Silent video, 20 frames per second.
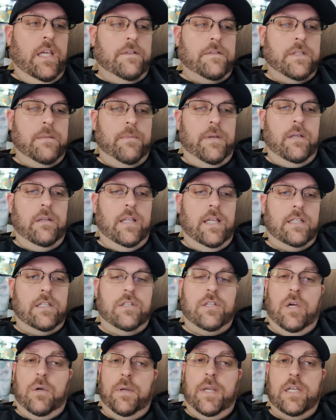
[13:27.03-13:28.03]
if somebody would like
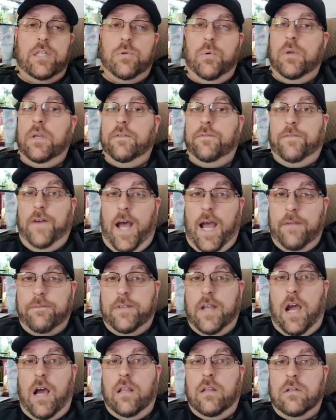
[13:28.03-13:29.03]
to donate
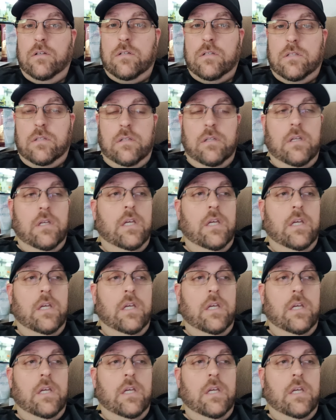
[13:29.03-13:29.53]
$25,